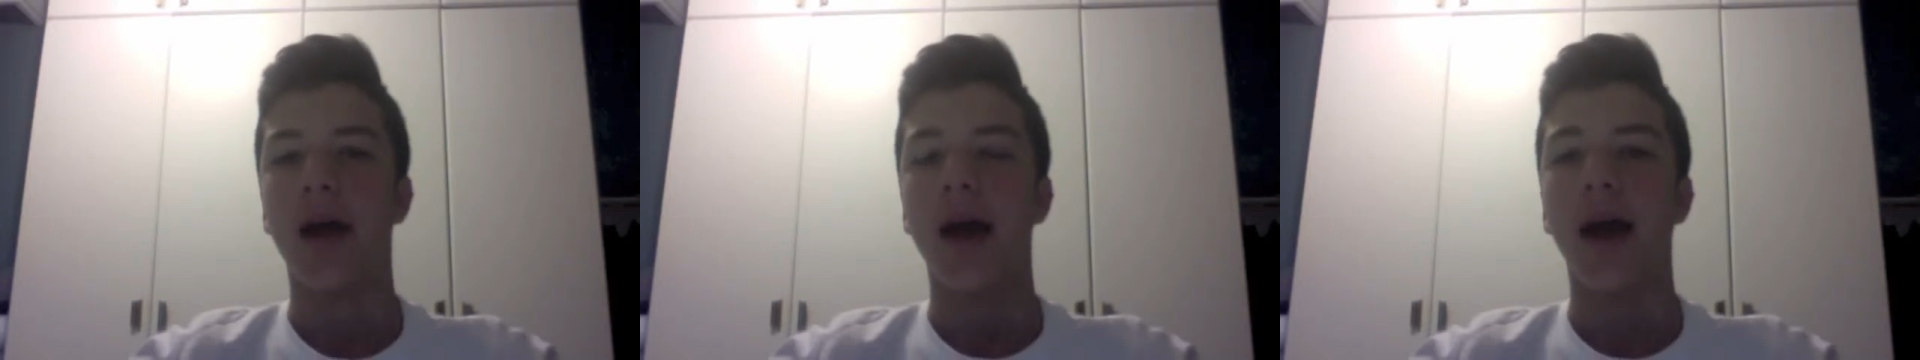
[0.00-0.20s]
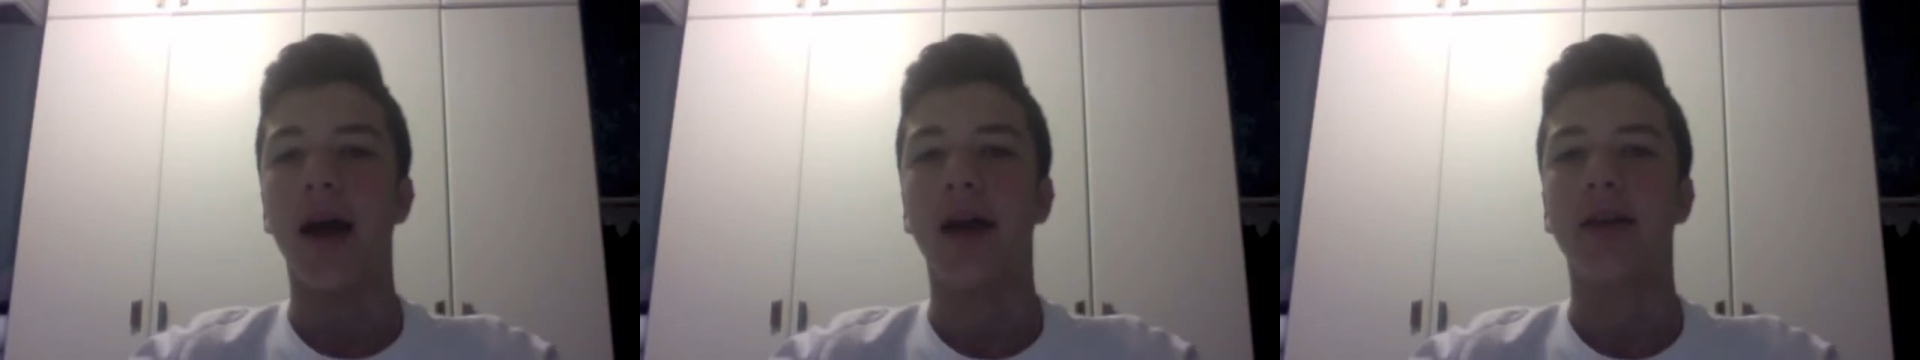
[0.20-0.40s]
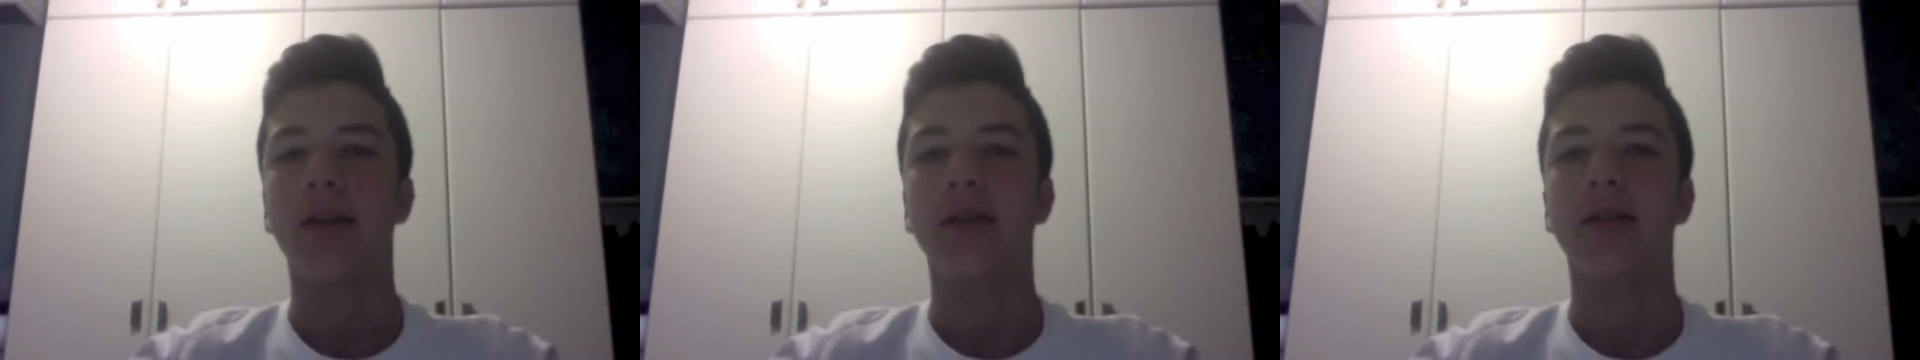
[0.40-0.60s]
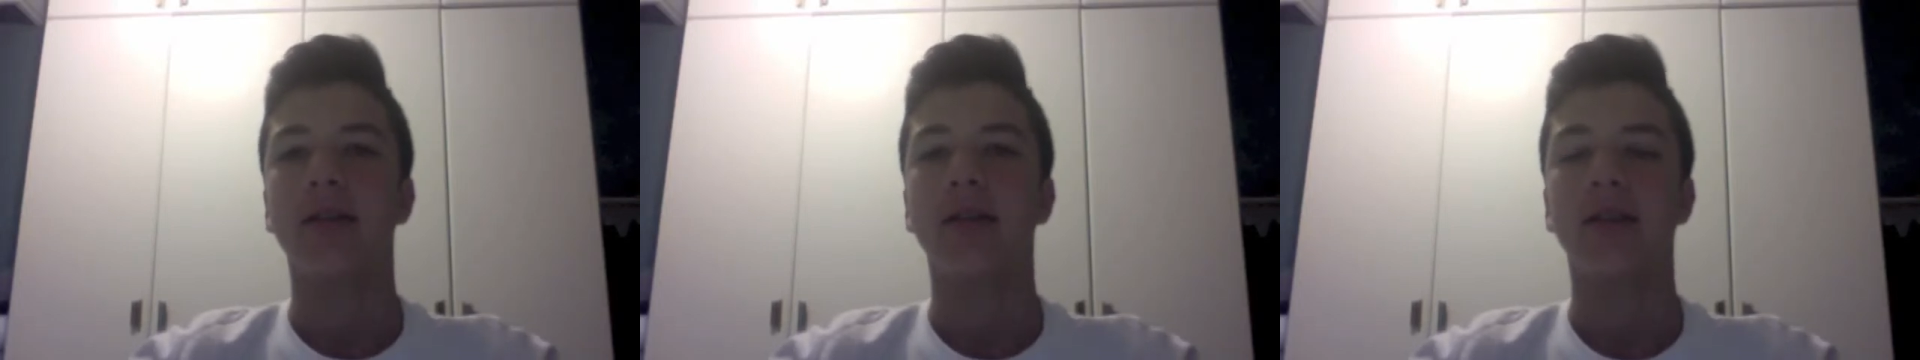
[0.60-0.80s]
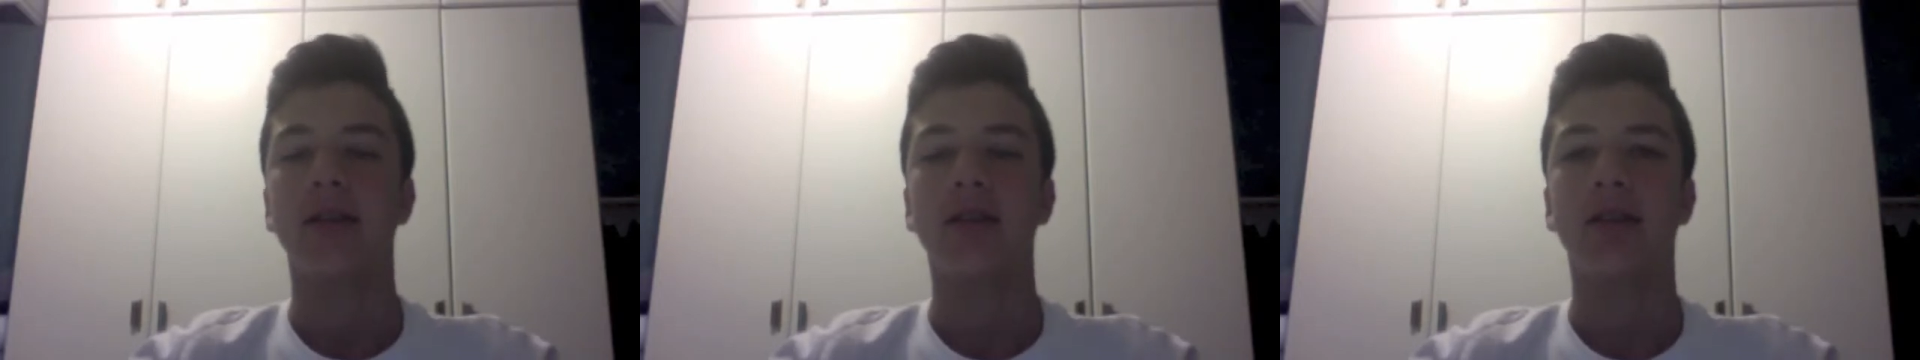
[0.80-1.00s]
and
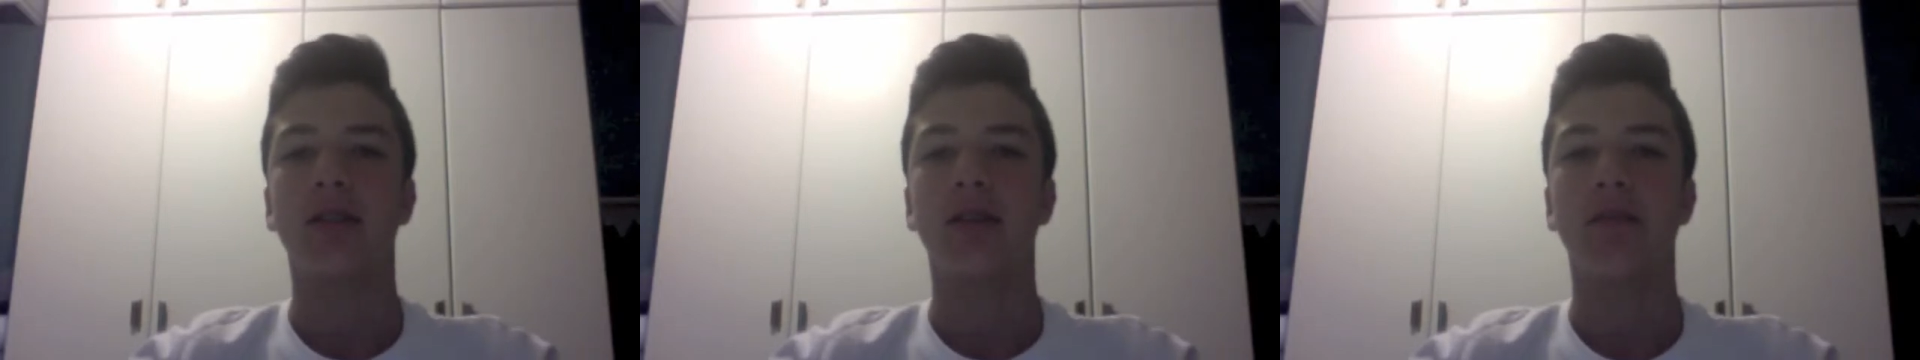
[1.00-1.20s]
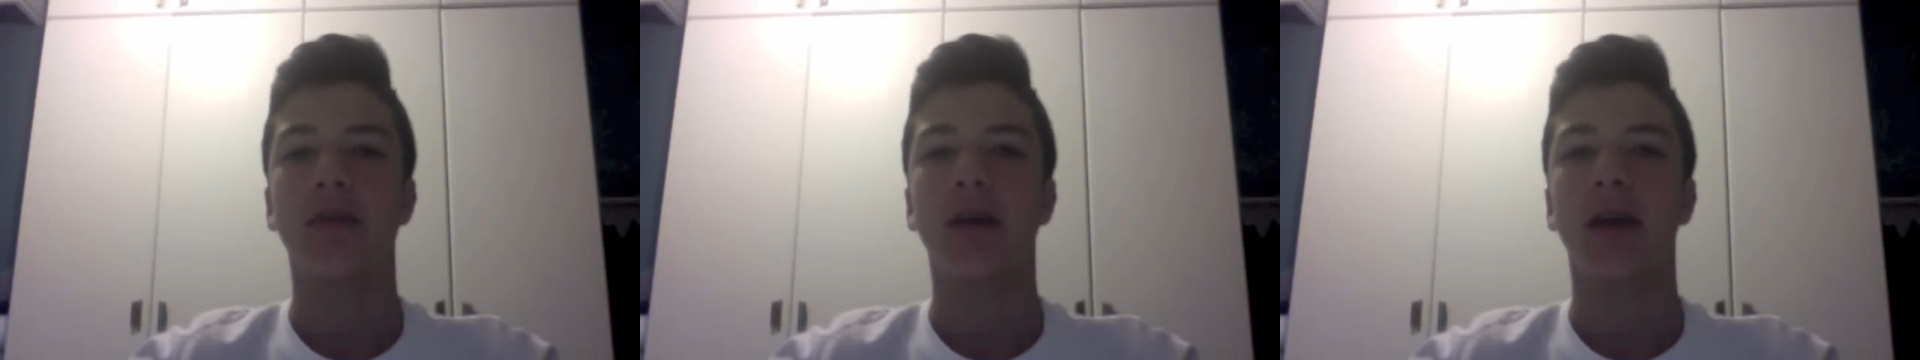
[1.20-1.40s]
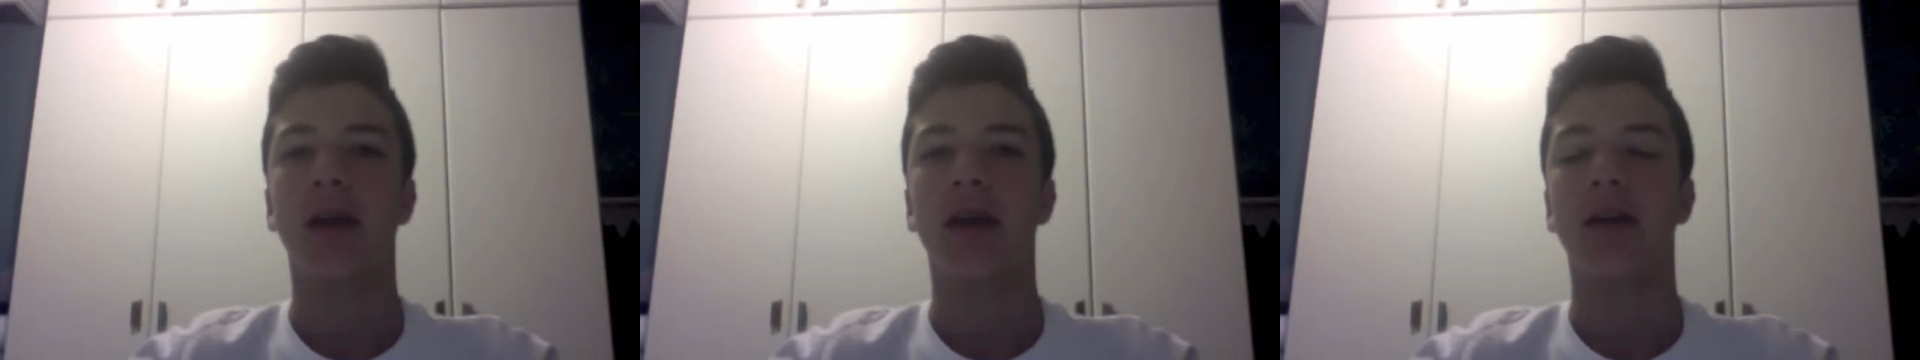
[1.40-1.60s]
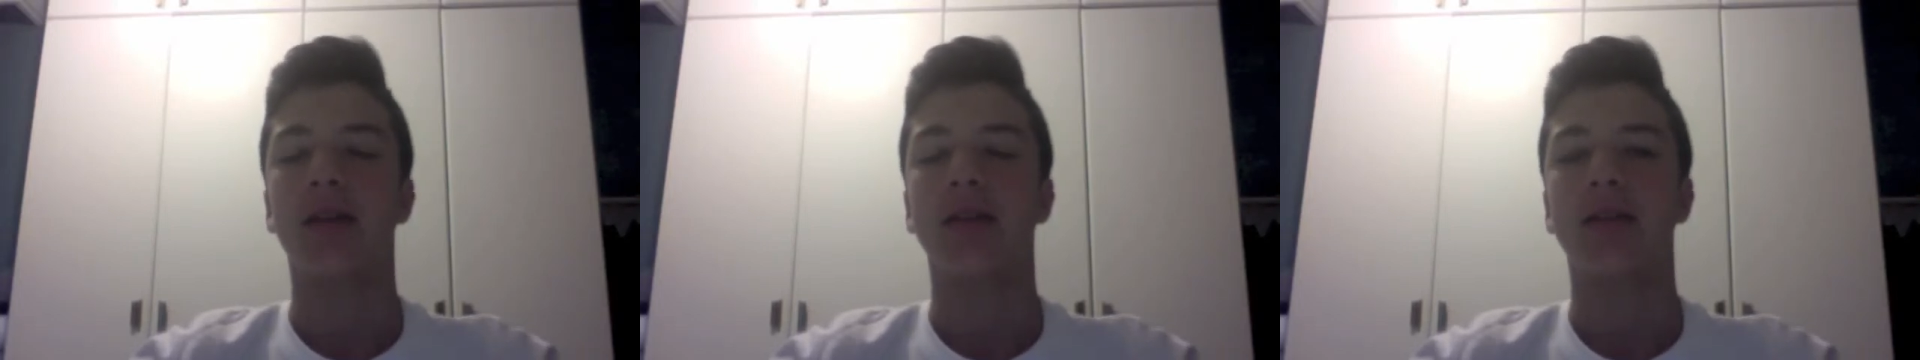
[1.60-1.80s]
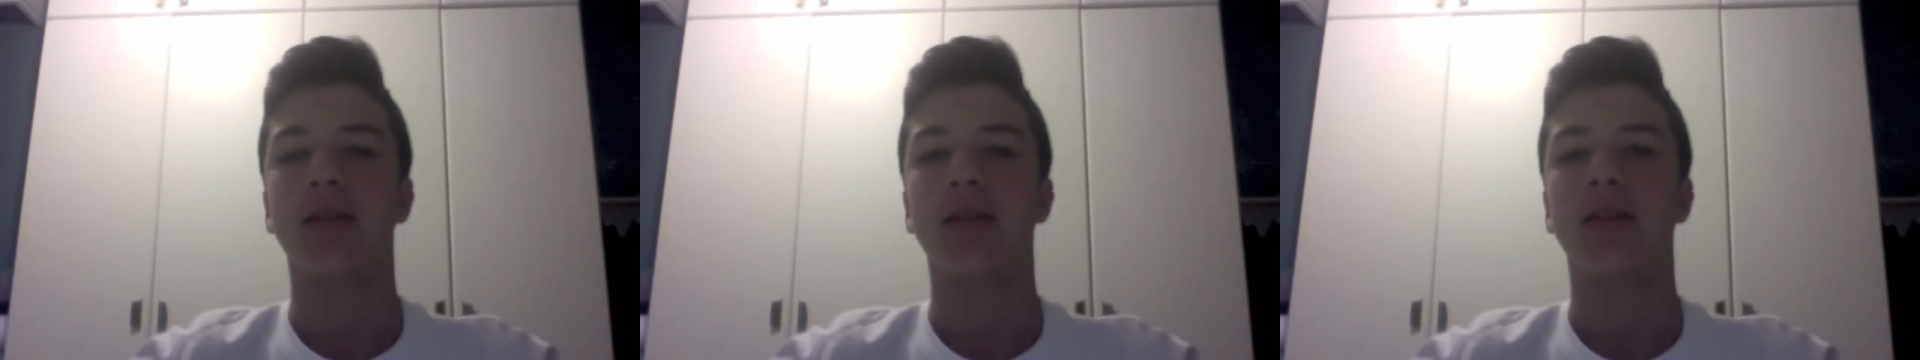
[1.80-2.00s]
since
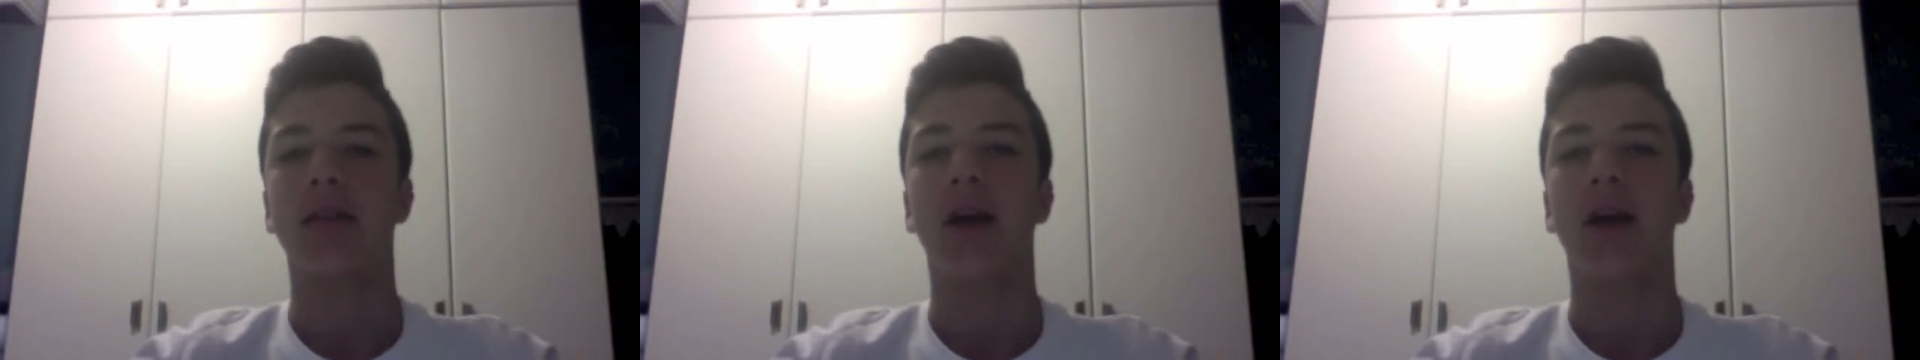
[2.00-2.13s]
the